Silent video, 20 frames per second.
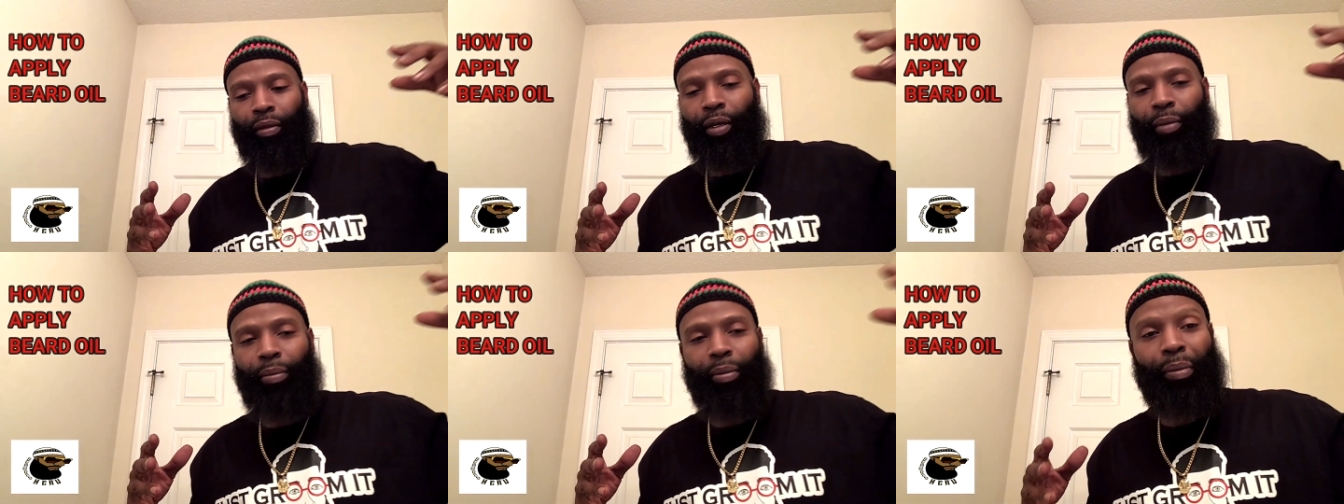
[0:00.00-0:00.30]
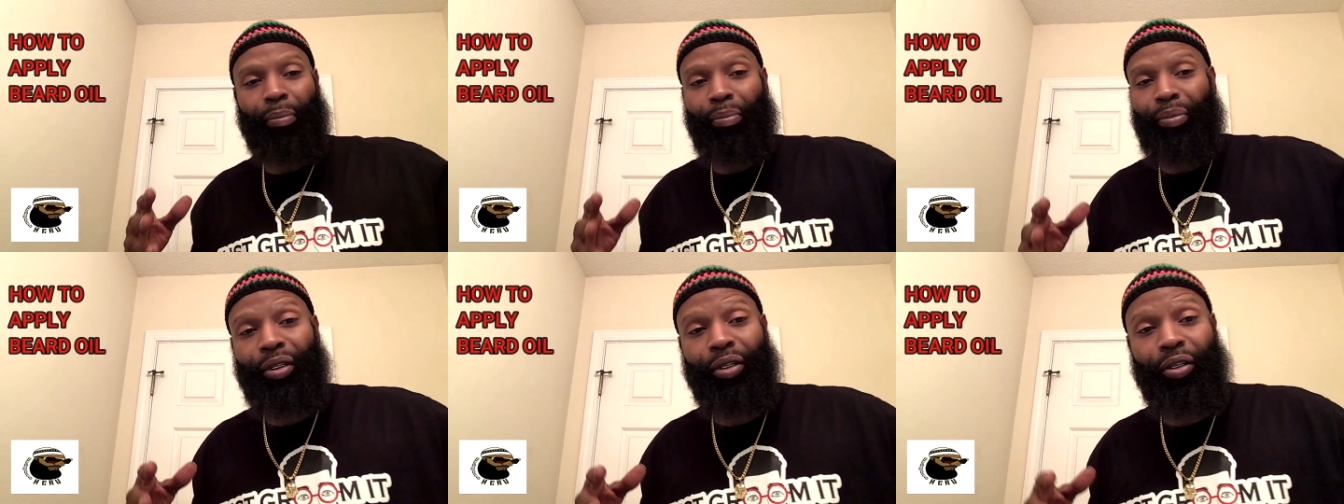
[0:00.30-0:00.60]
my
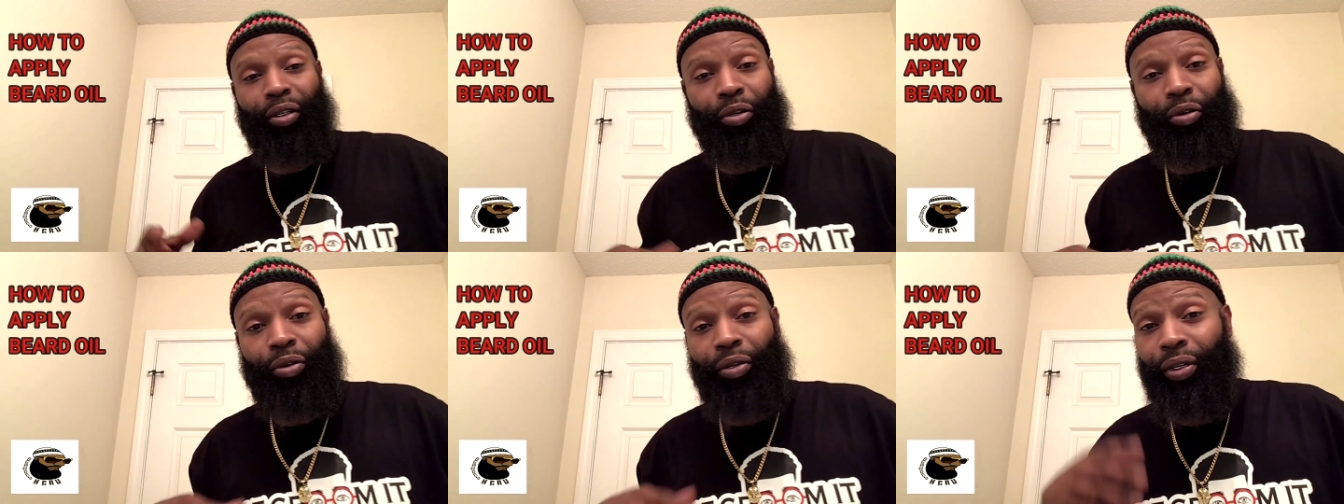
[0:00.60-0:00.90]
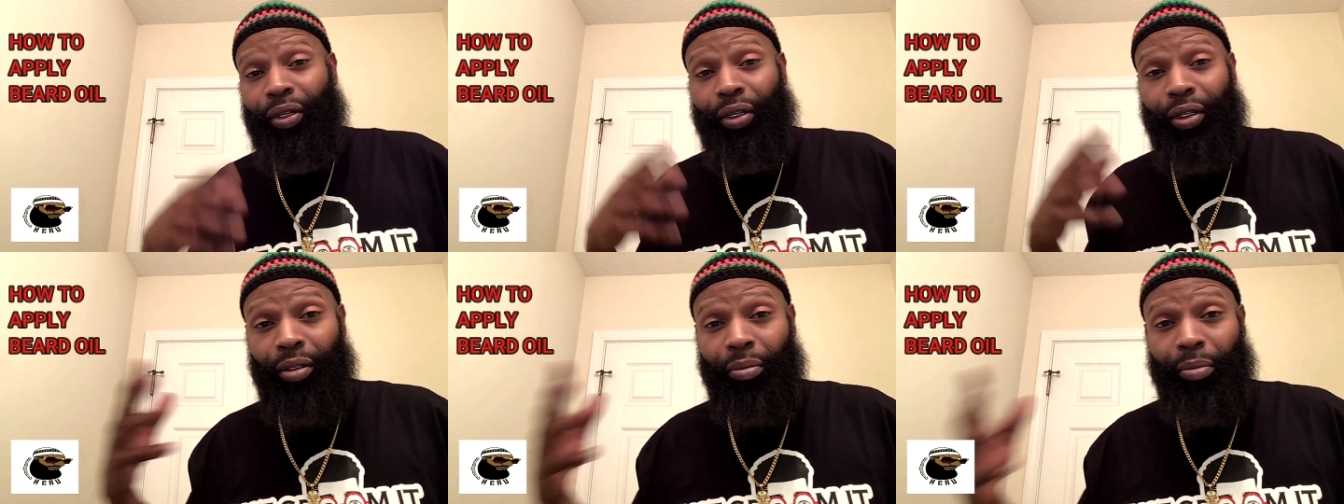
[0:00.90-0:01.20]
beard
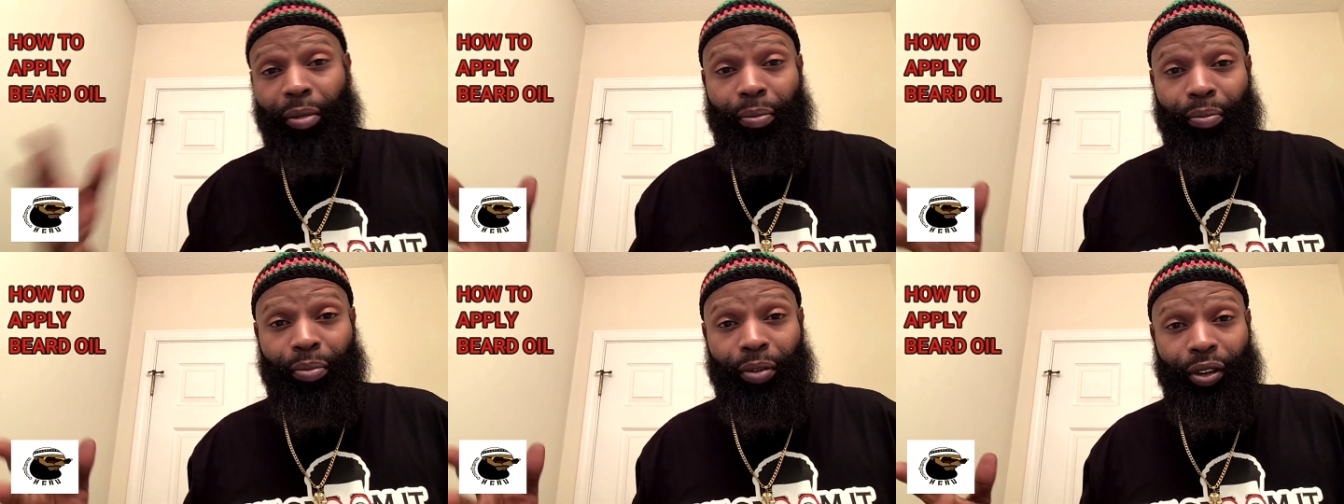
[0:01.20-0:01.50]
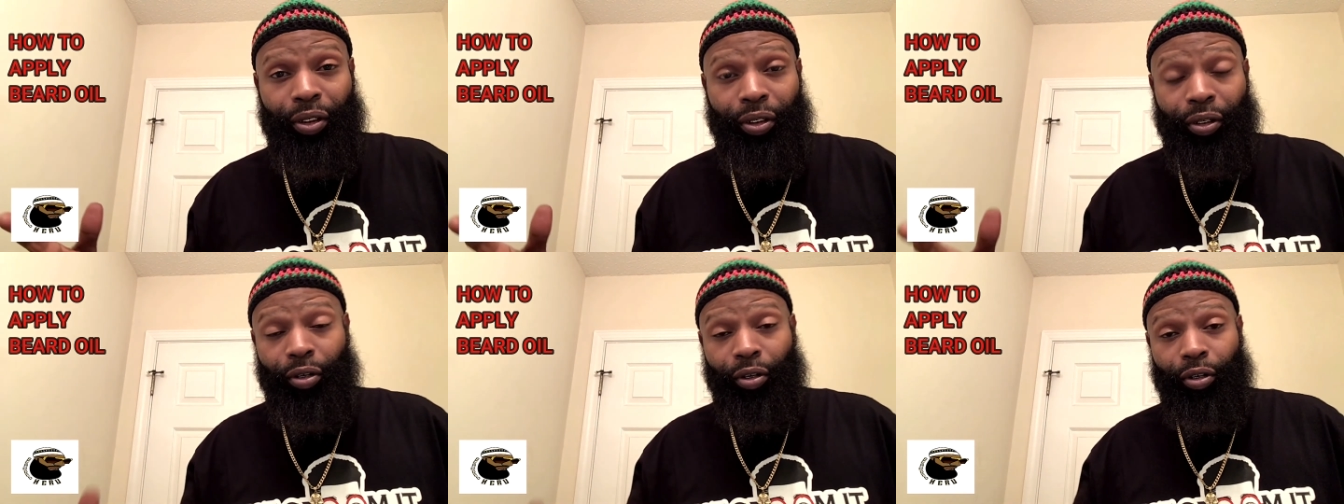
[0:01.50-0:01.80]
creams and my
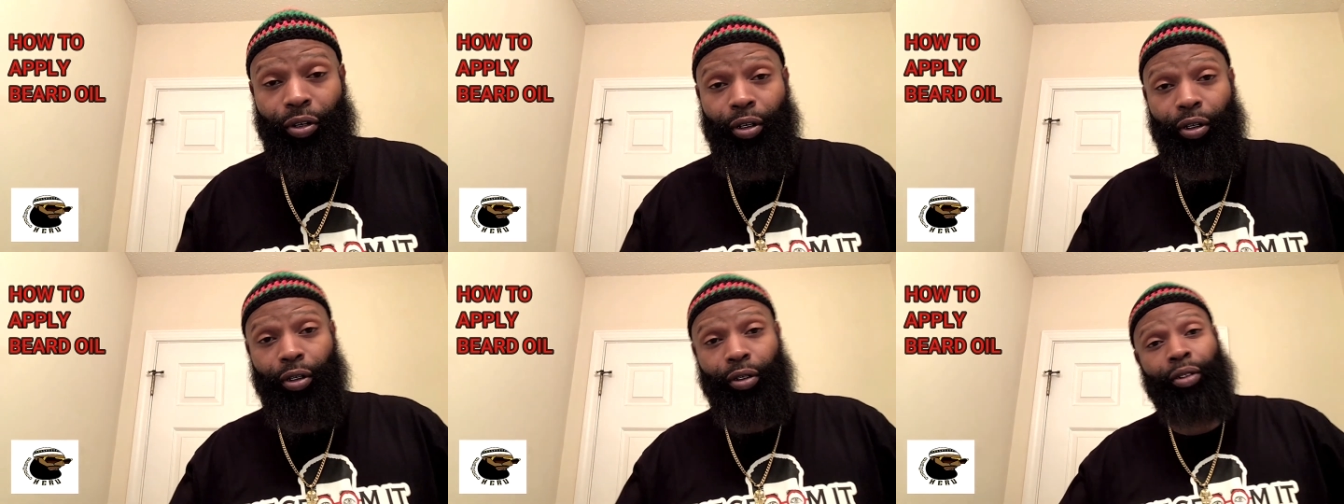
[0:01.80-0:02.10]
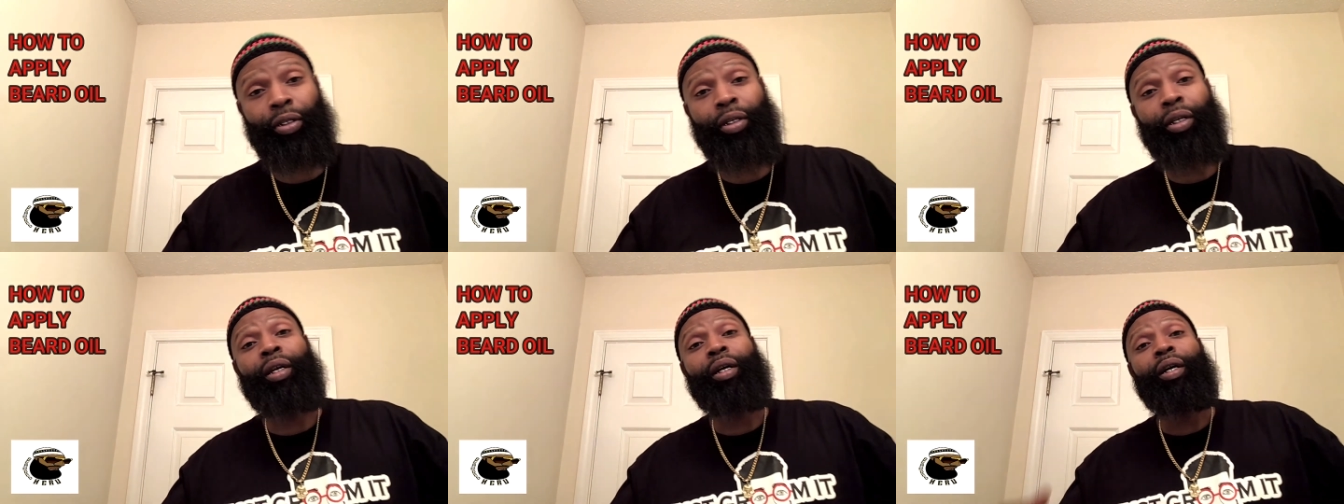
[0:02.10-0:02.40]
beard oils,
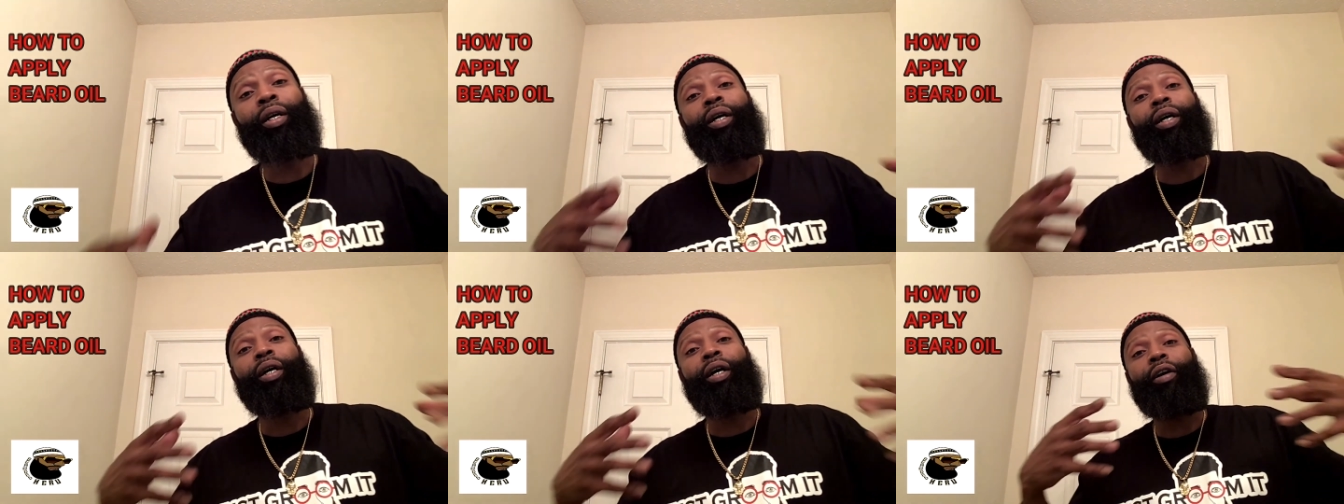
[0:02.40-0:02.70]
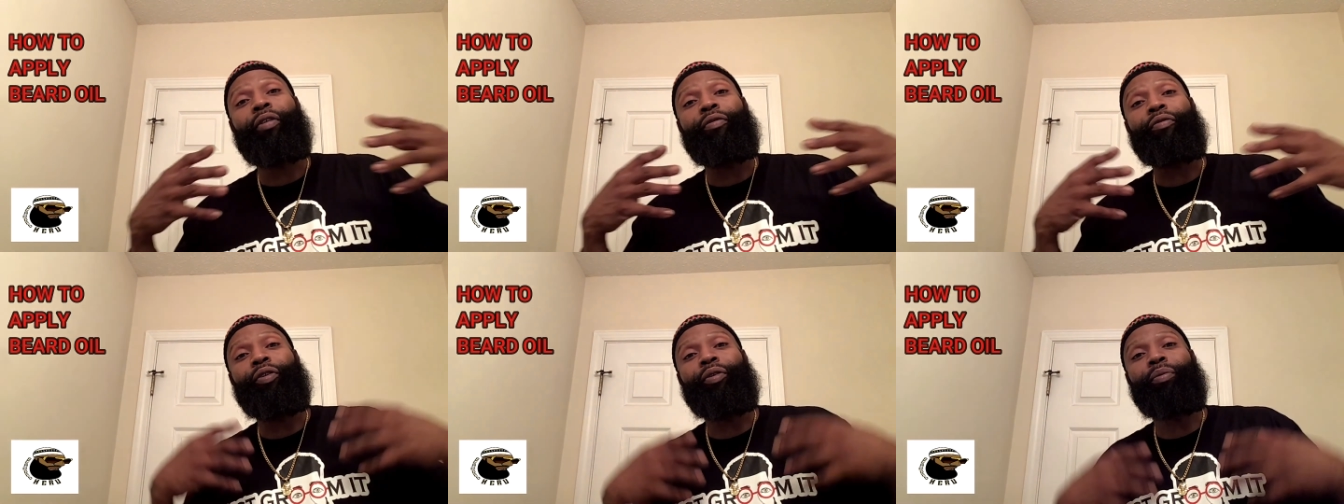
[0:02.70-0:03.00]

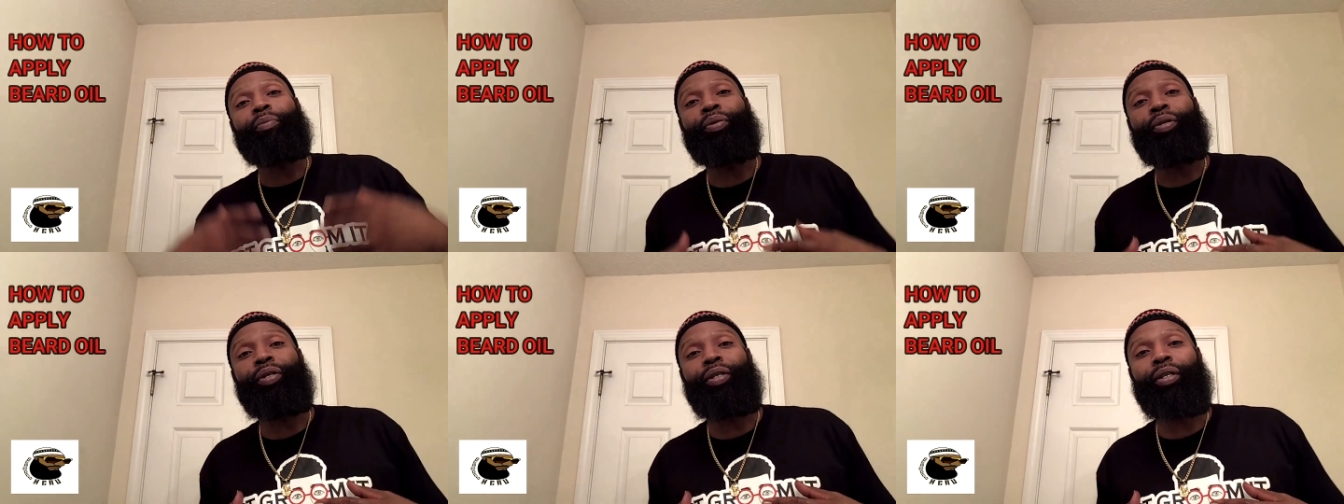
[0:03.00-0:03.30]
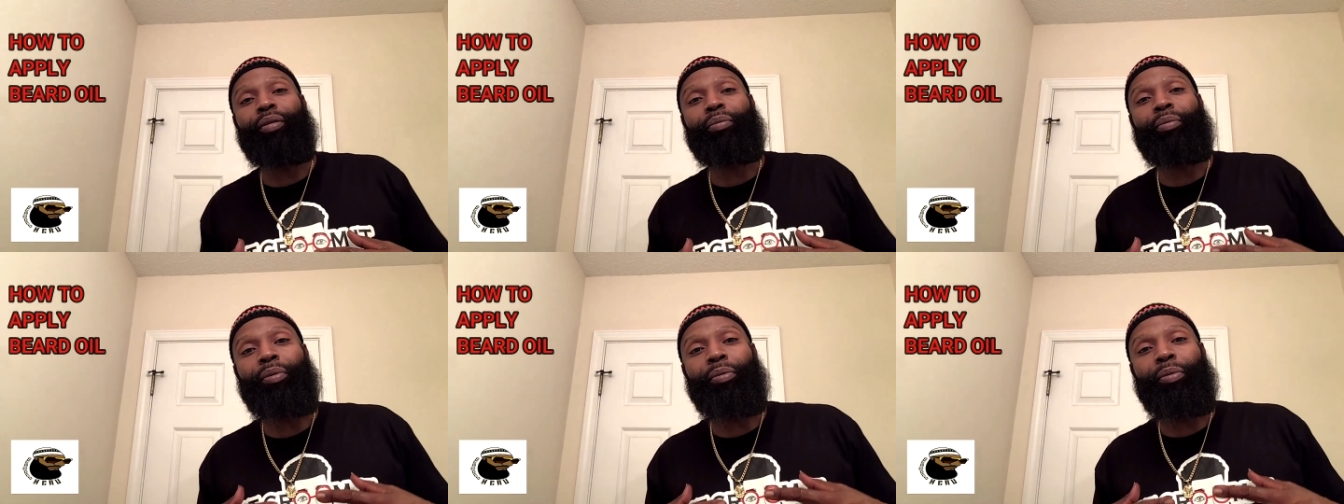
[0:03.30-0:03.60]
I'm finna put
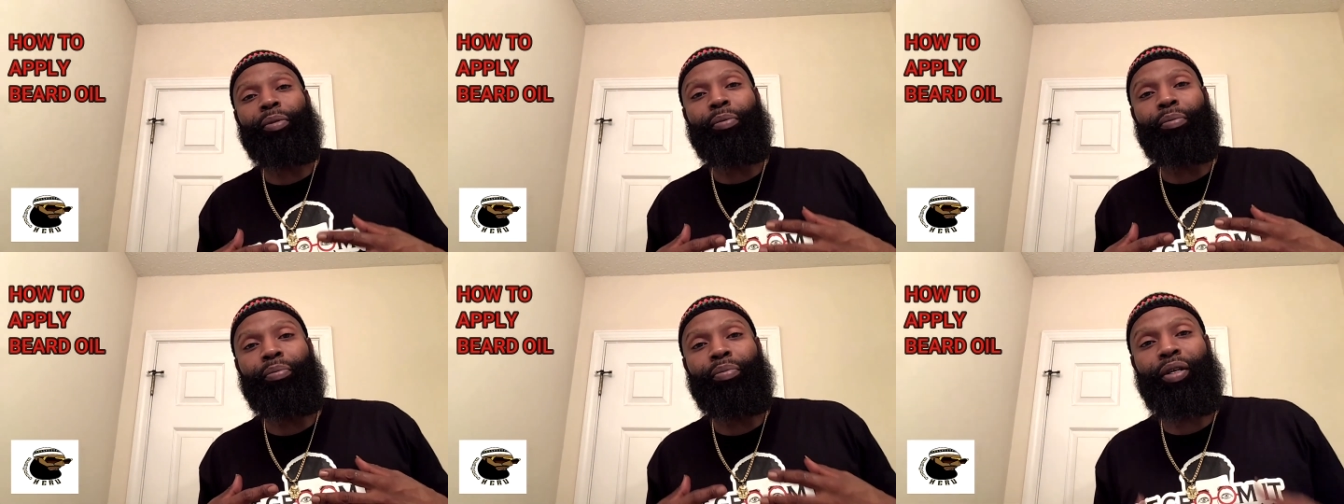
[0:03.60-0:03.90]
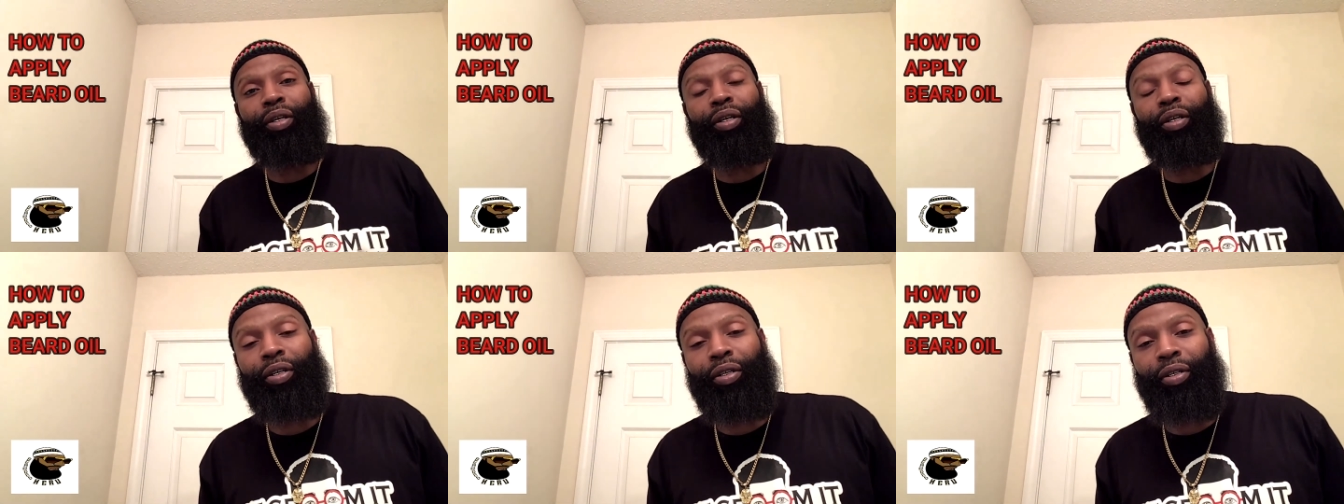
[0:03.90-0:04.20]
them in my
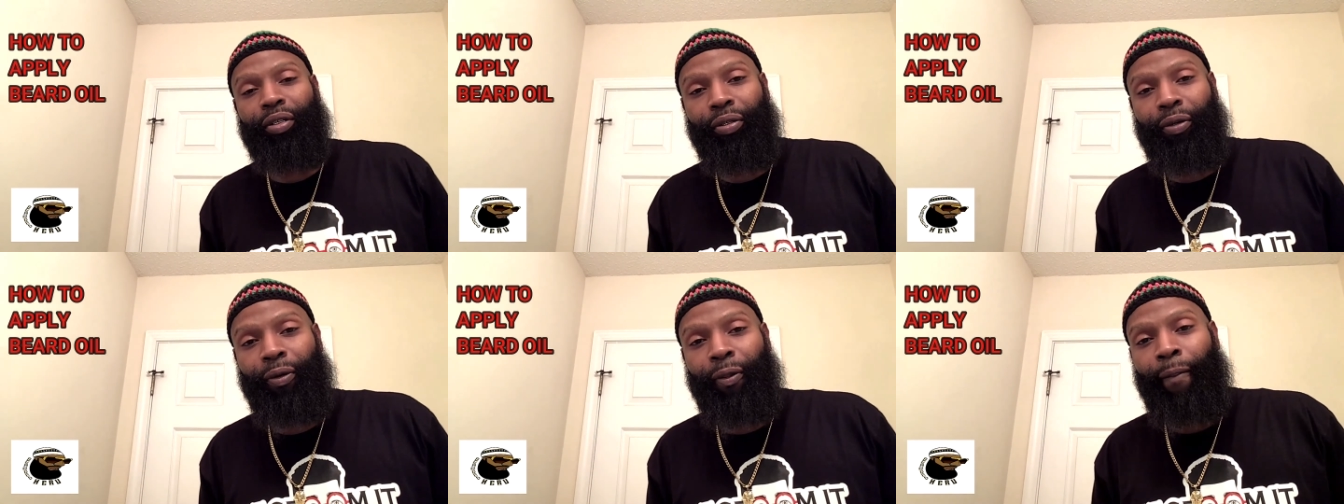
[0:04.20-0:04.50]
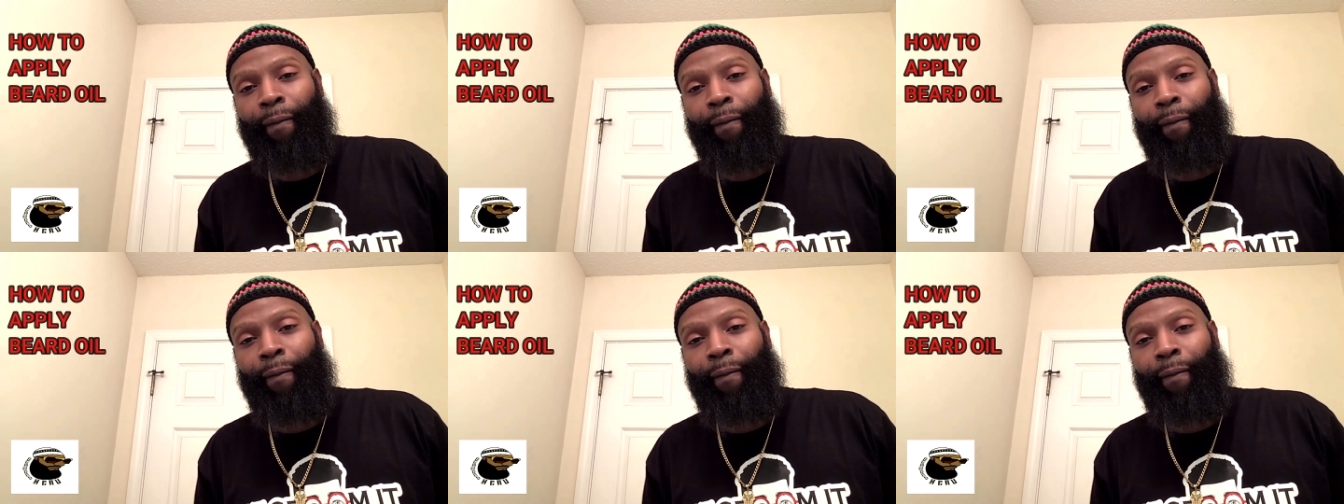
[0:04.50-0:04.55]
beard